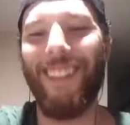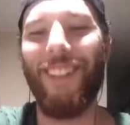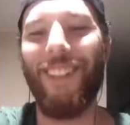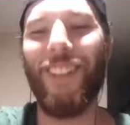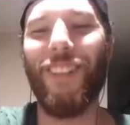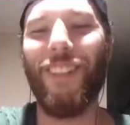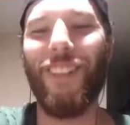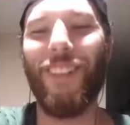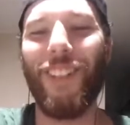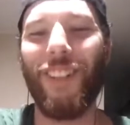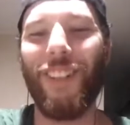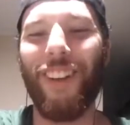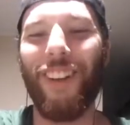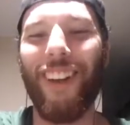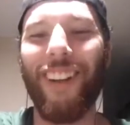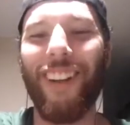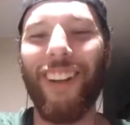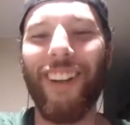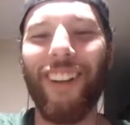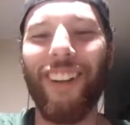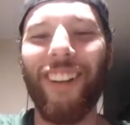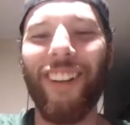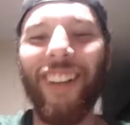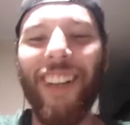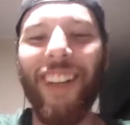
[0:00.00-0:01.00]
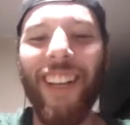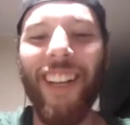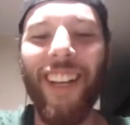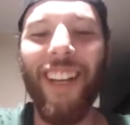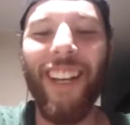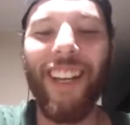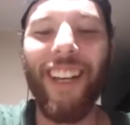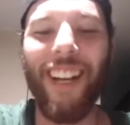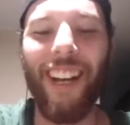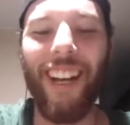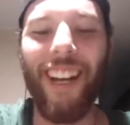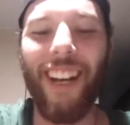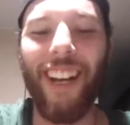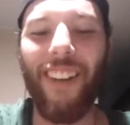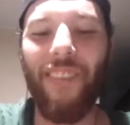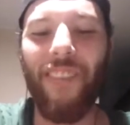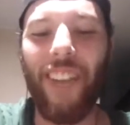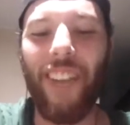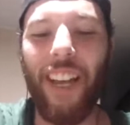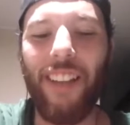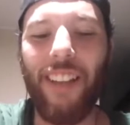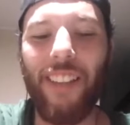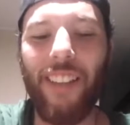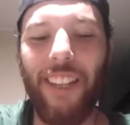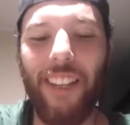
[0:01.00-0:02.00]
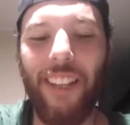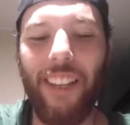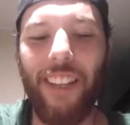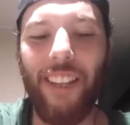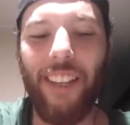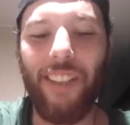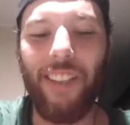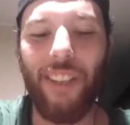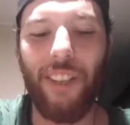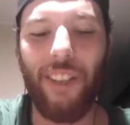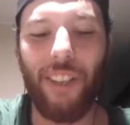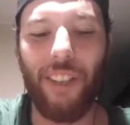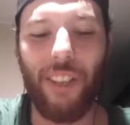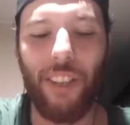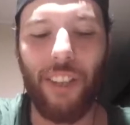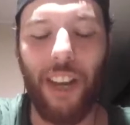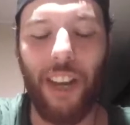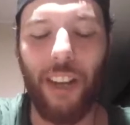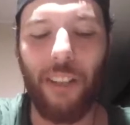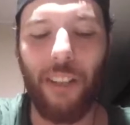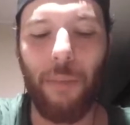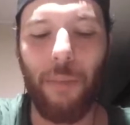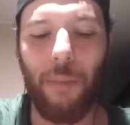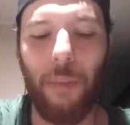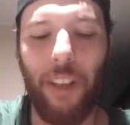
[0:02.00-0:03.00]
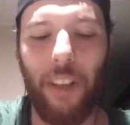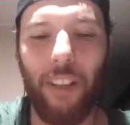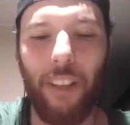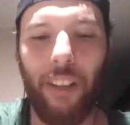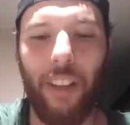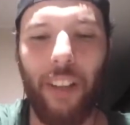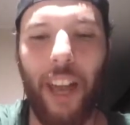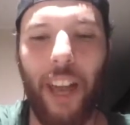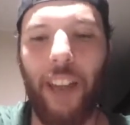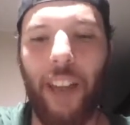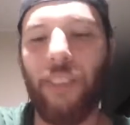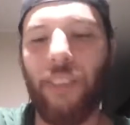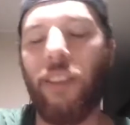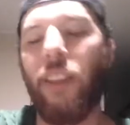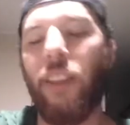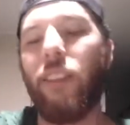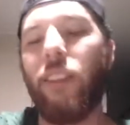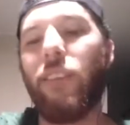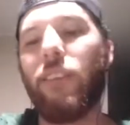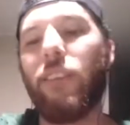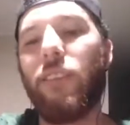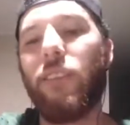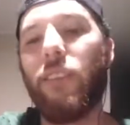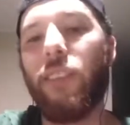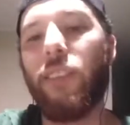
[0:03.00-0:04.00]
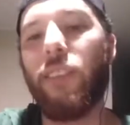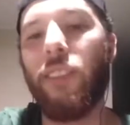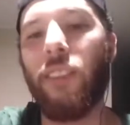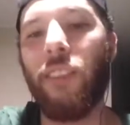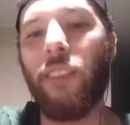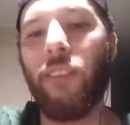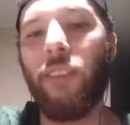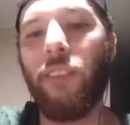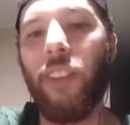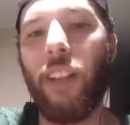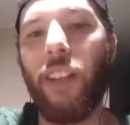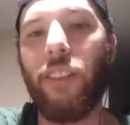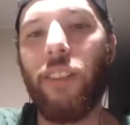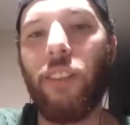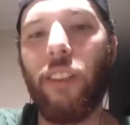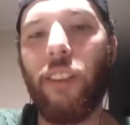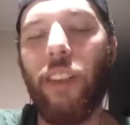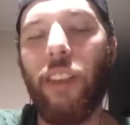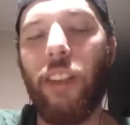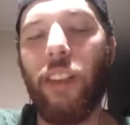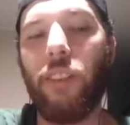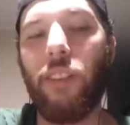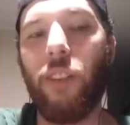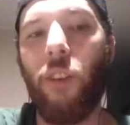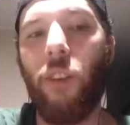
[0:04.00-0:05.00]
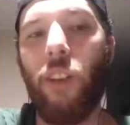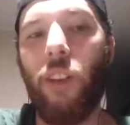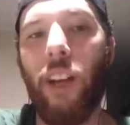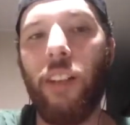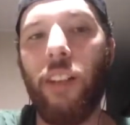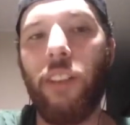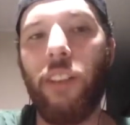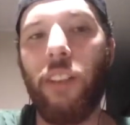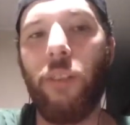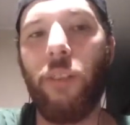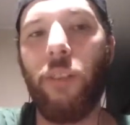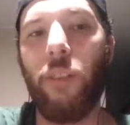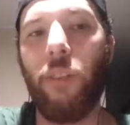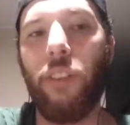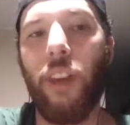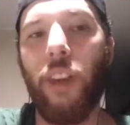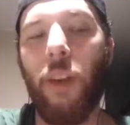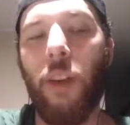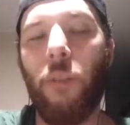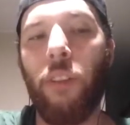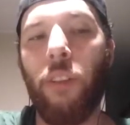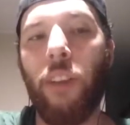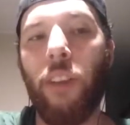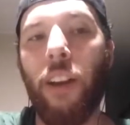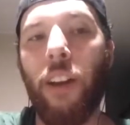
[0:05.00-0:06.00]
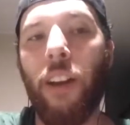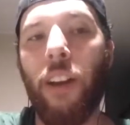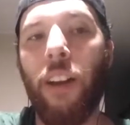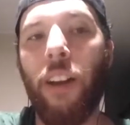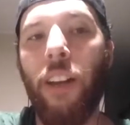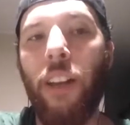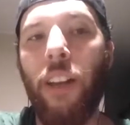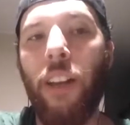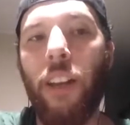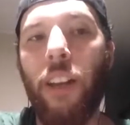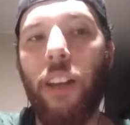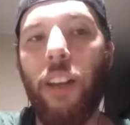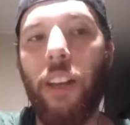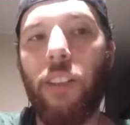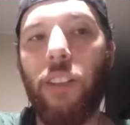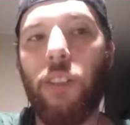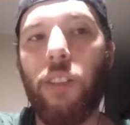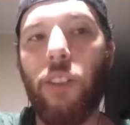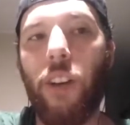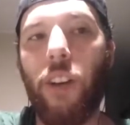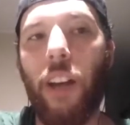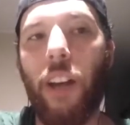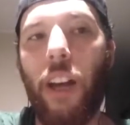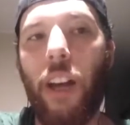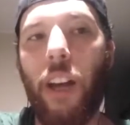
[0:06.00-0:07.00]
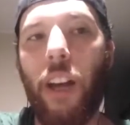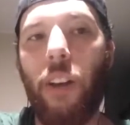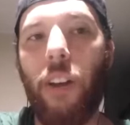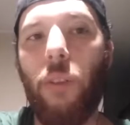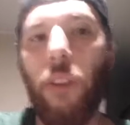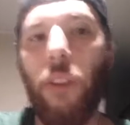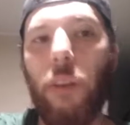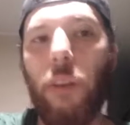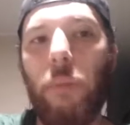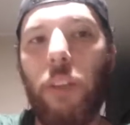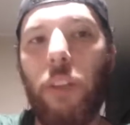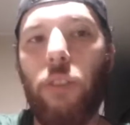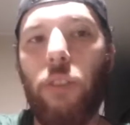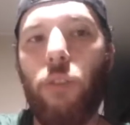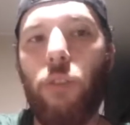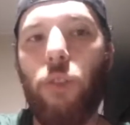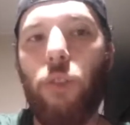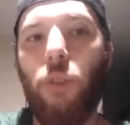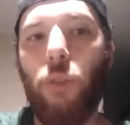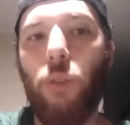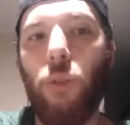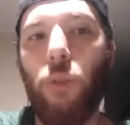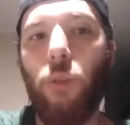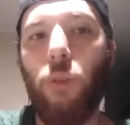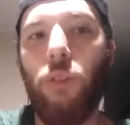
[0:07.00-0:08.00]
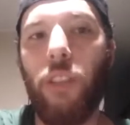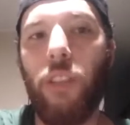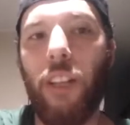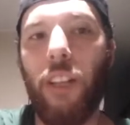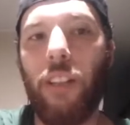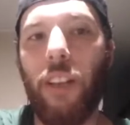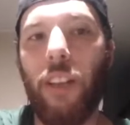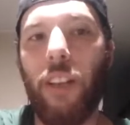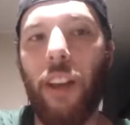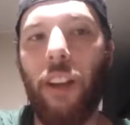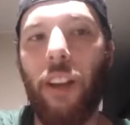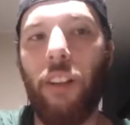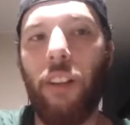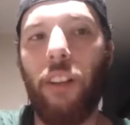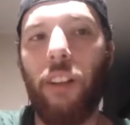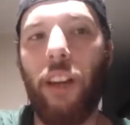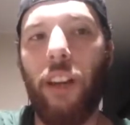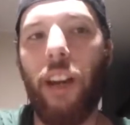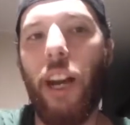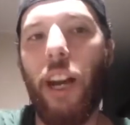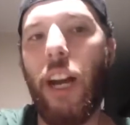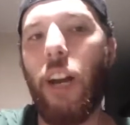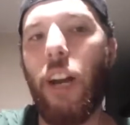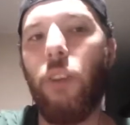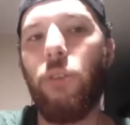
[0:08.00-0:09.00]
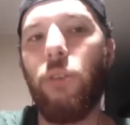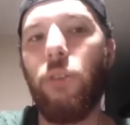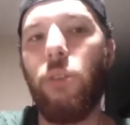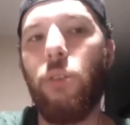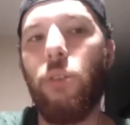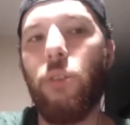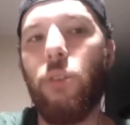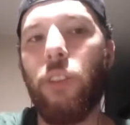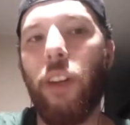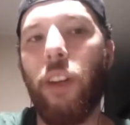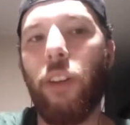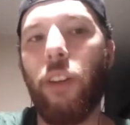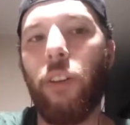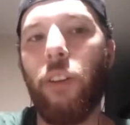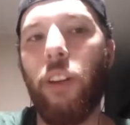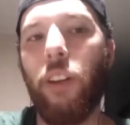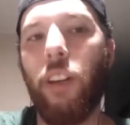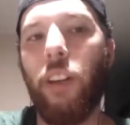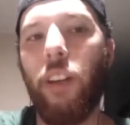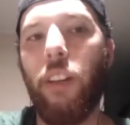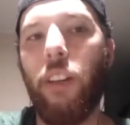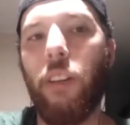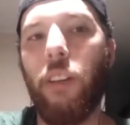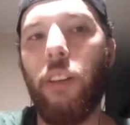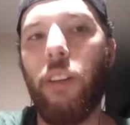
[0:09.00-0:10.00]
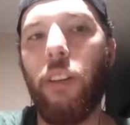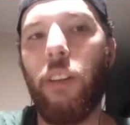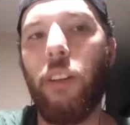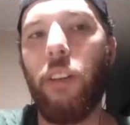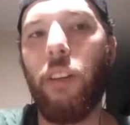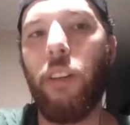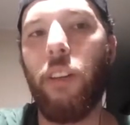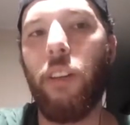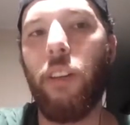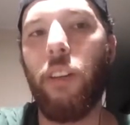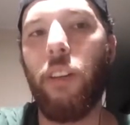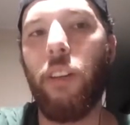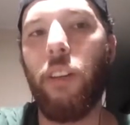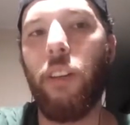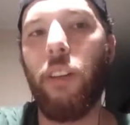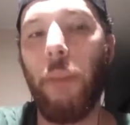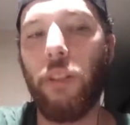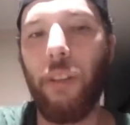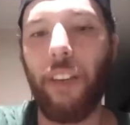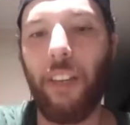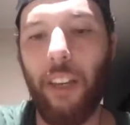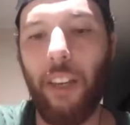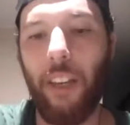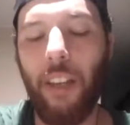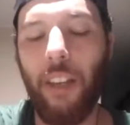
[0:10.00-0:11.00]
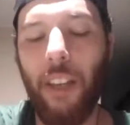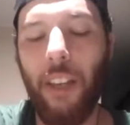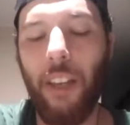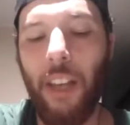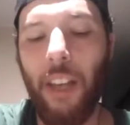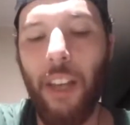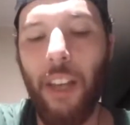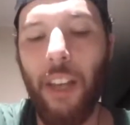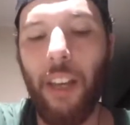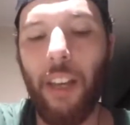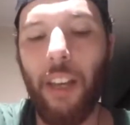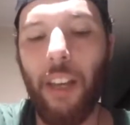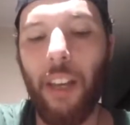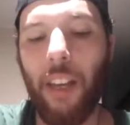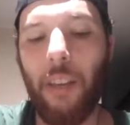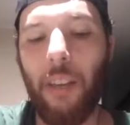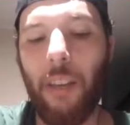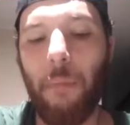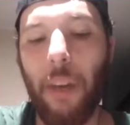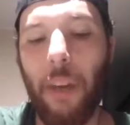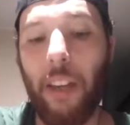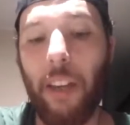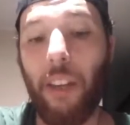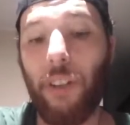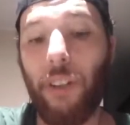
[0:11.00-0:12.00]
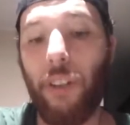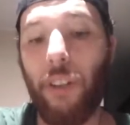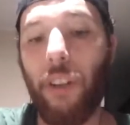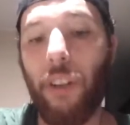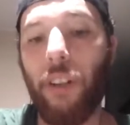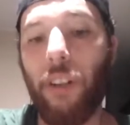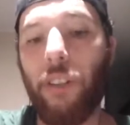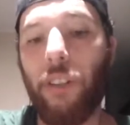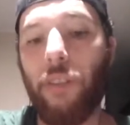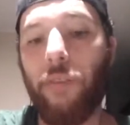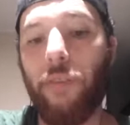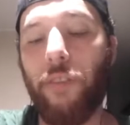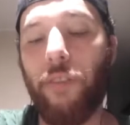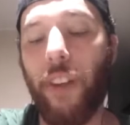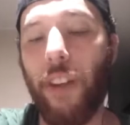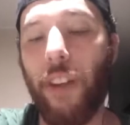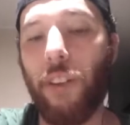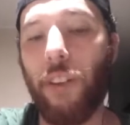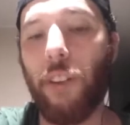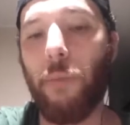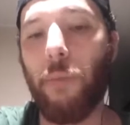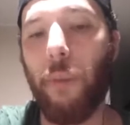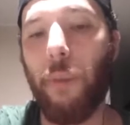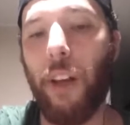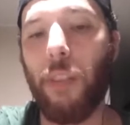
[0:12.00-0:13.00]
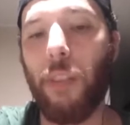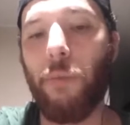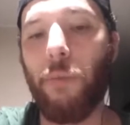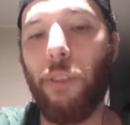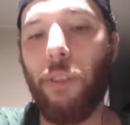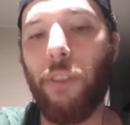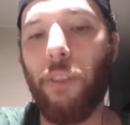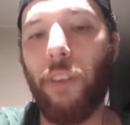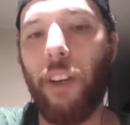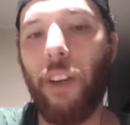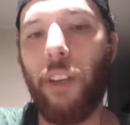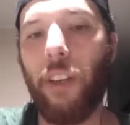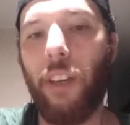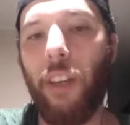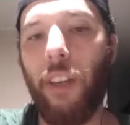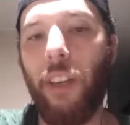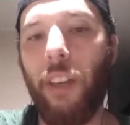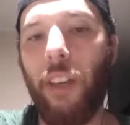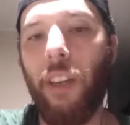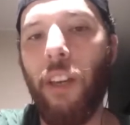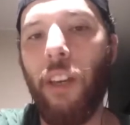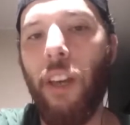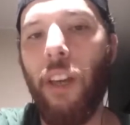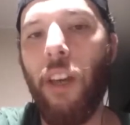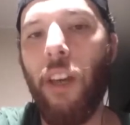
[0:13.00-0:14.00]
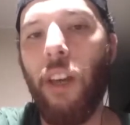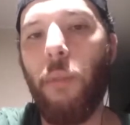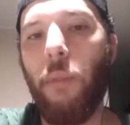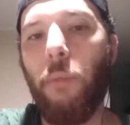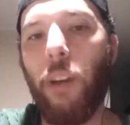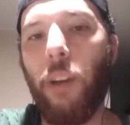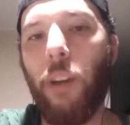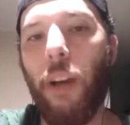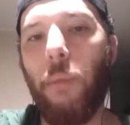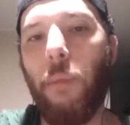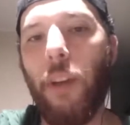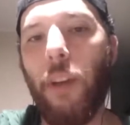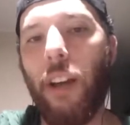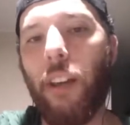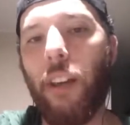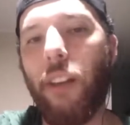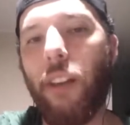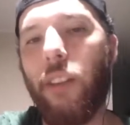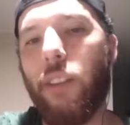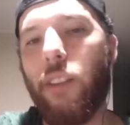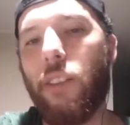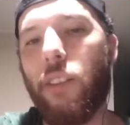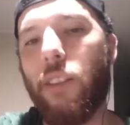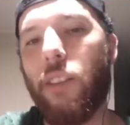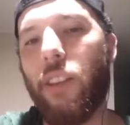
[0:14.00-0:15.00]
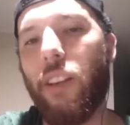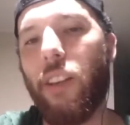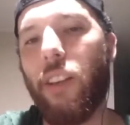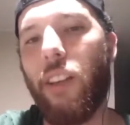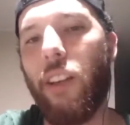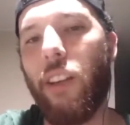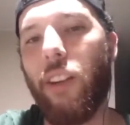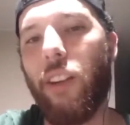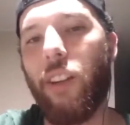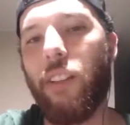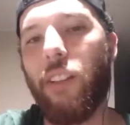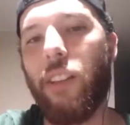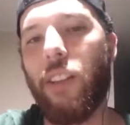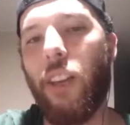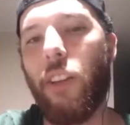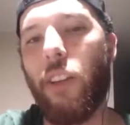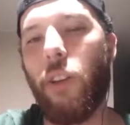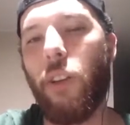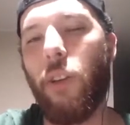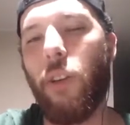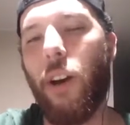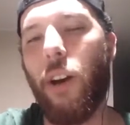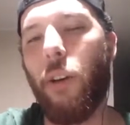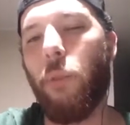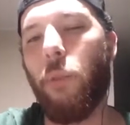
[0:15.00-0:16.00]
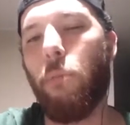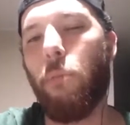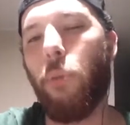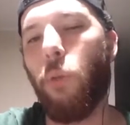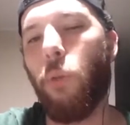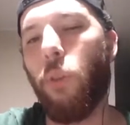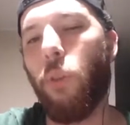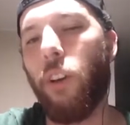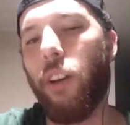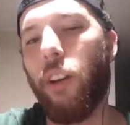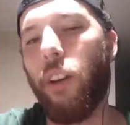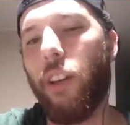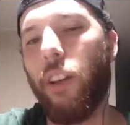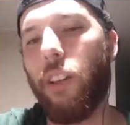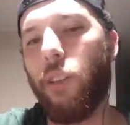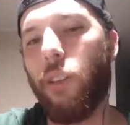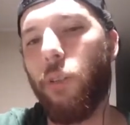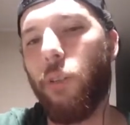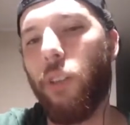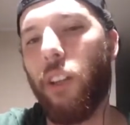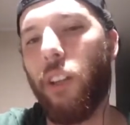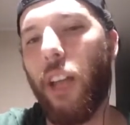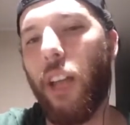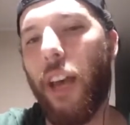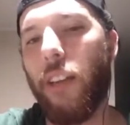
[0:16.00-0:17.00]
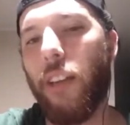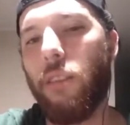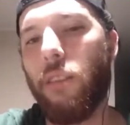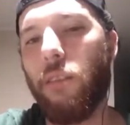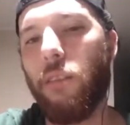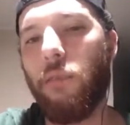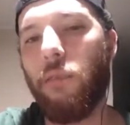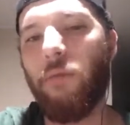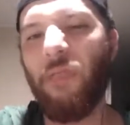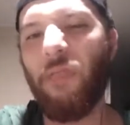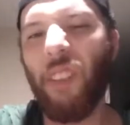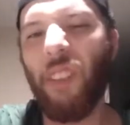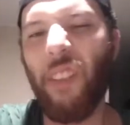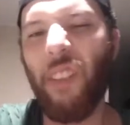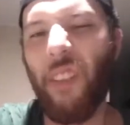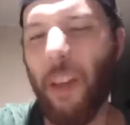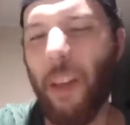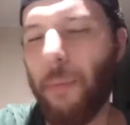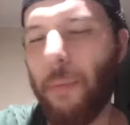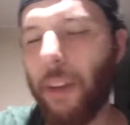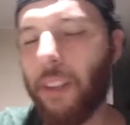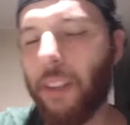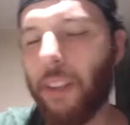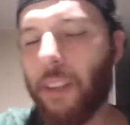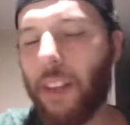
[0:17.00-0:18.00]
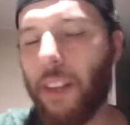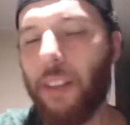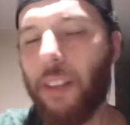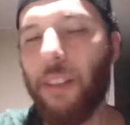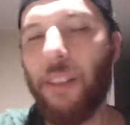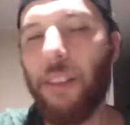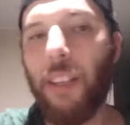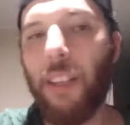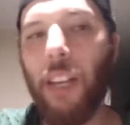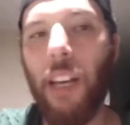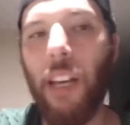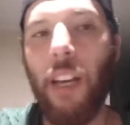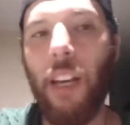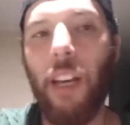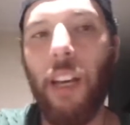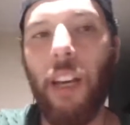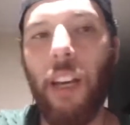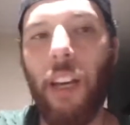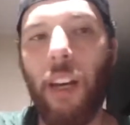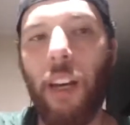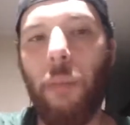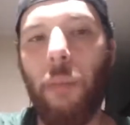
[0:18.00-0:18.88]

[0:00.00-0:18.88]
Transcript: do what you got to do. The idea is it just kind of to be a little accent. That's the whole idea with that one there. And so I don't want to be too detailed on how you use that ingredient. The measurement is very key, and making sure it's fresh as possible is very key. But I'm not going to sit here and tell you how to pour it into a glass, if that makes sense. Yeah.